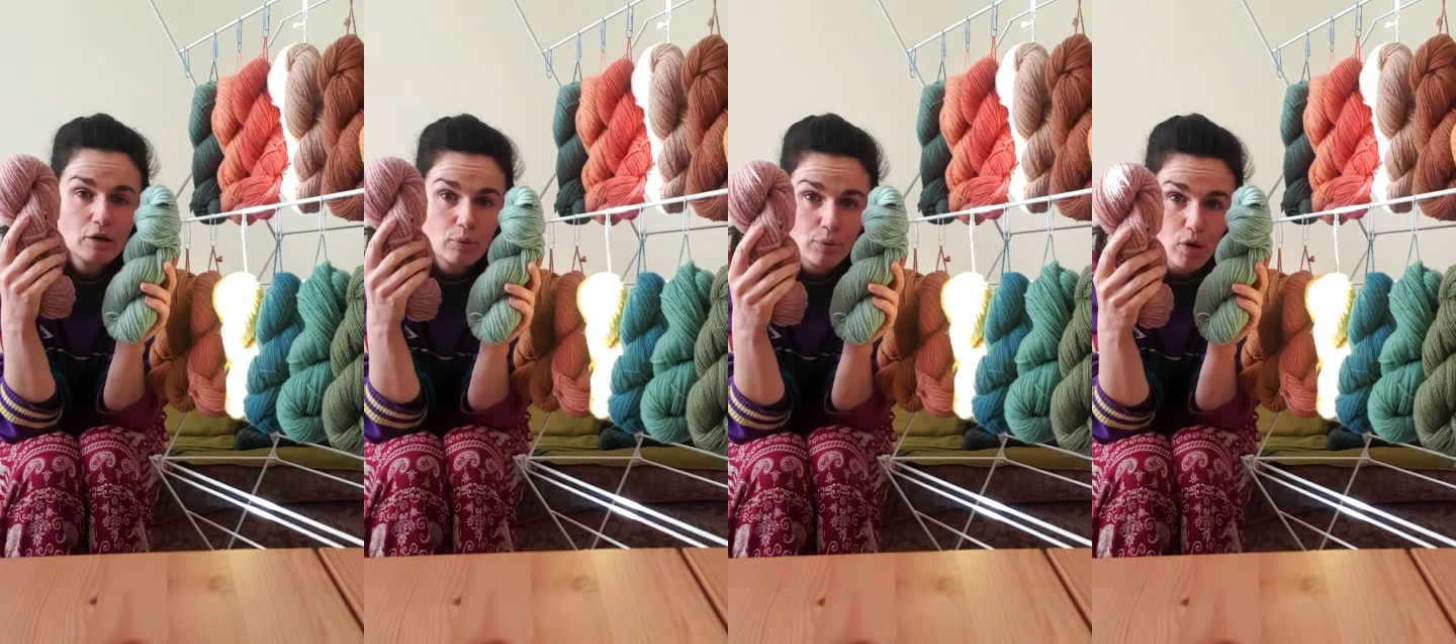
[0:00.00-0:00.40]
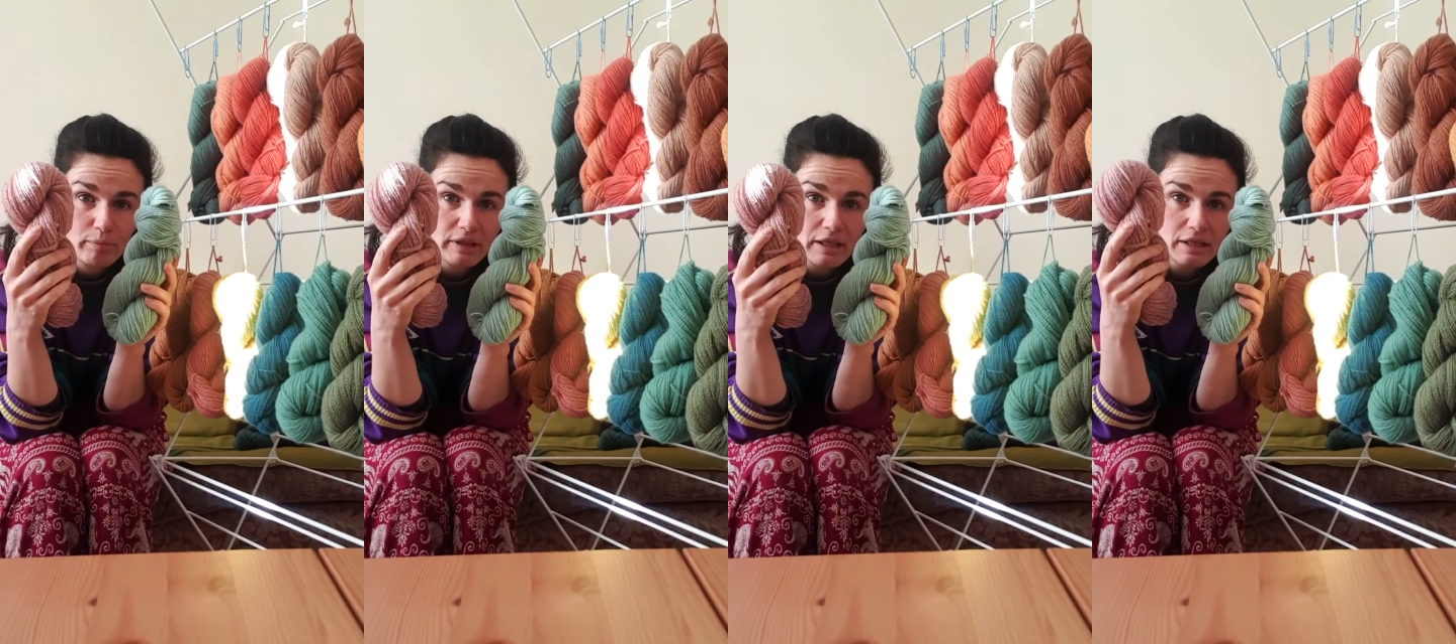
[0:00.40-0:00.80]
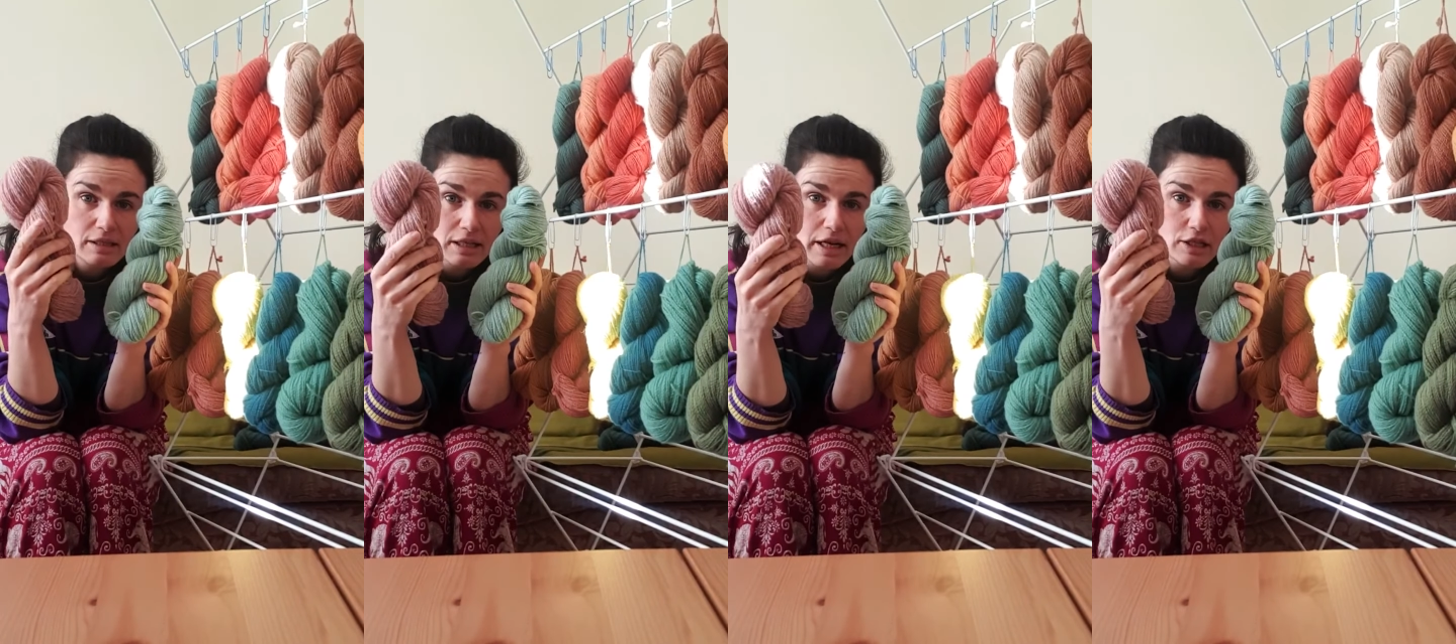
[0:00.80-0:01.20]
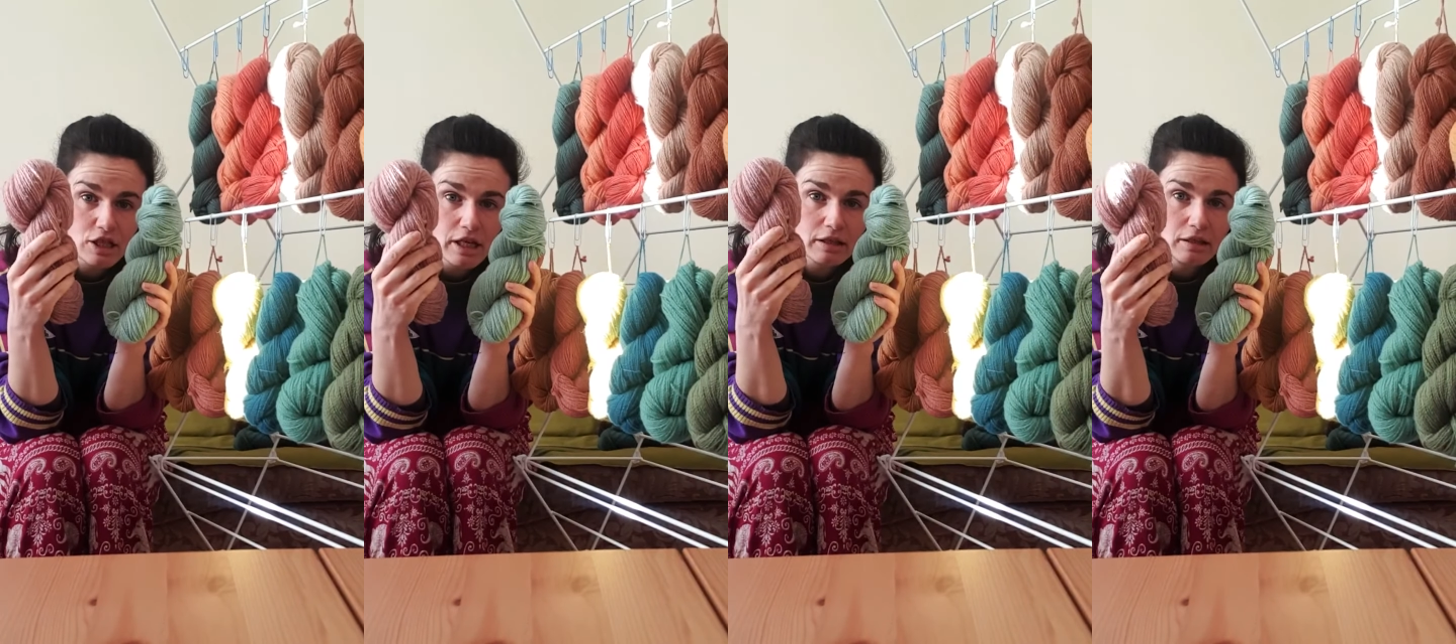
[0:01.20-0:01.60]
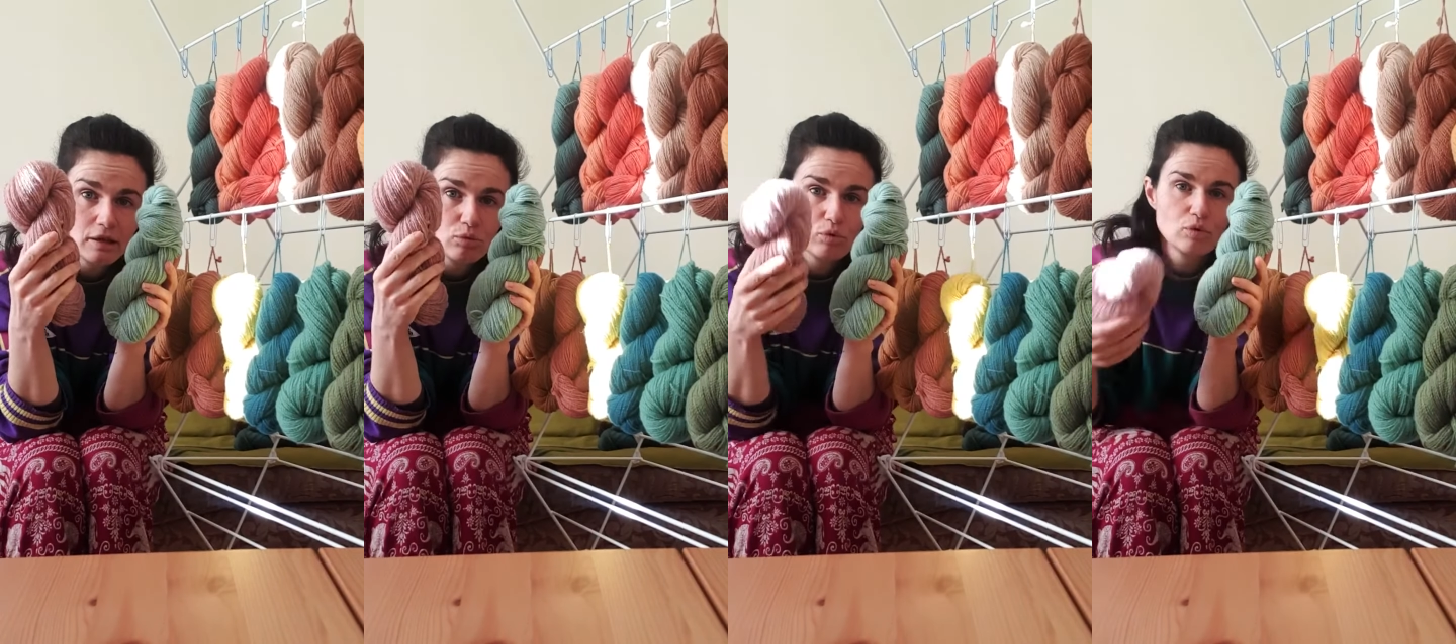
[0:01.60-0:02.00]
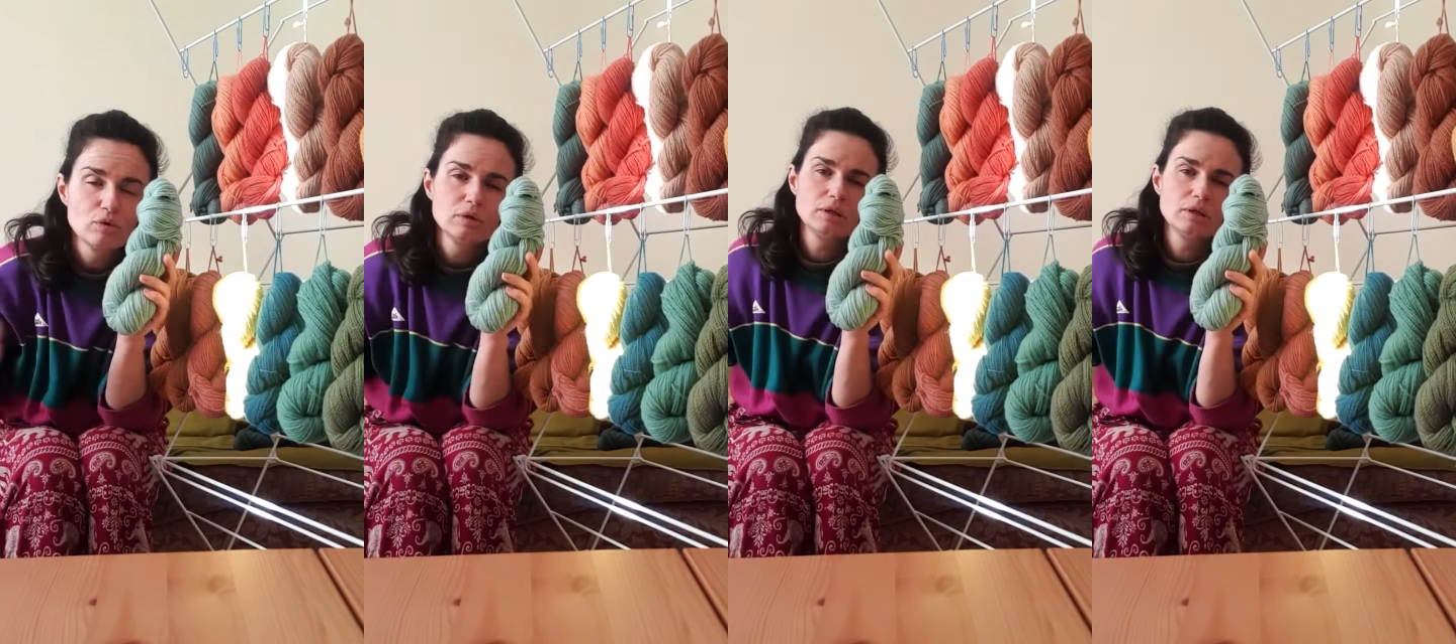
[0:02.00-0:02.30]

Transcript: Romney / Shetland wool